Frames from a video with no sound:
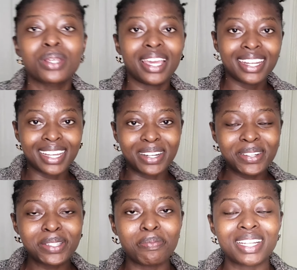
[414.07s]
to head
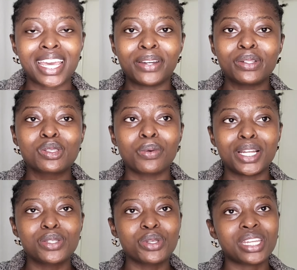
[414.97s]
out, but I also
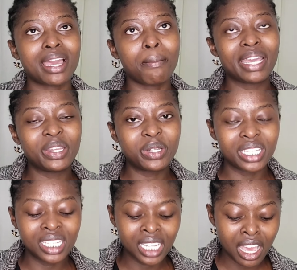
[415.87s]
want to share my
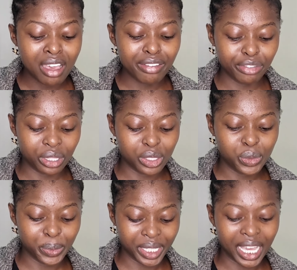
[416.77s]
read for
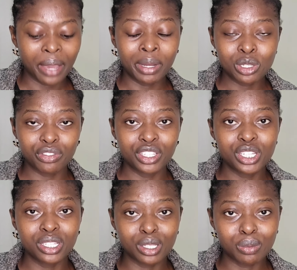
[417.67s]
this week. I want to
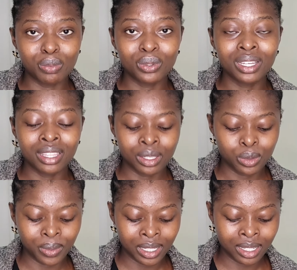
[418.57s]
finish this book
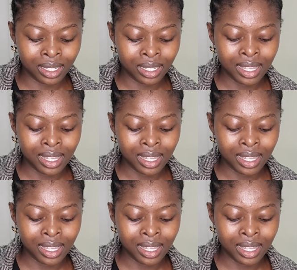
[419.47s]
this week.